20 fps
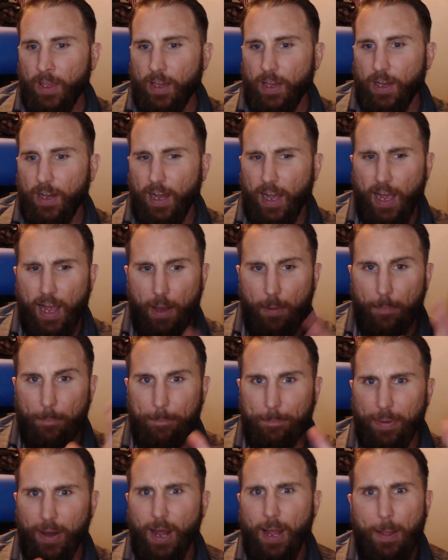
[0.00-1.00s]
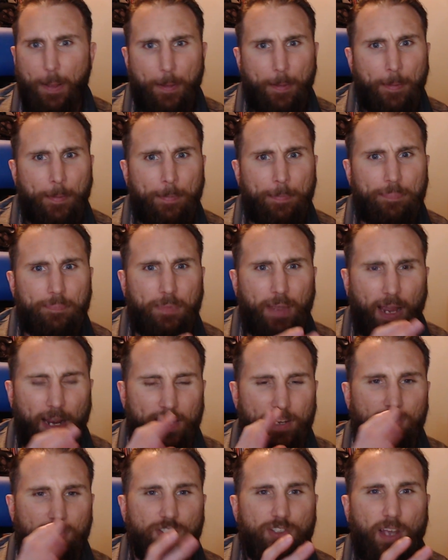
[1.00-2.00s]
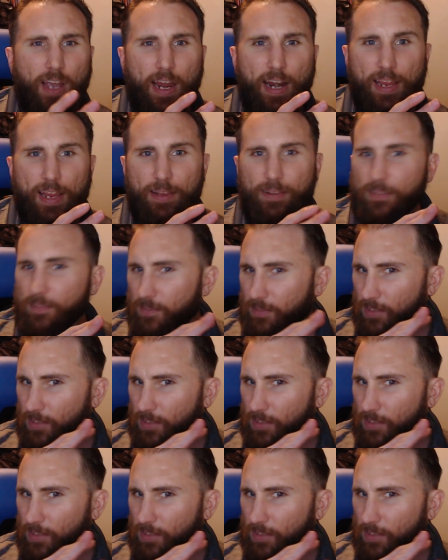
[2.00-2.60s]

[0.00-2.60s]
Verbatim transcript: Uh, but I decided,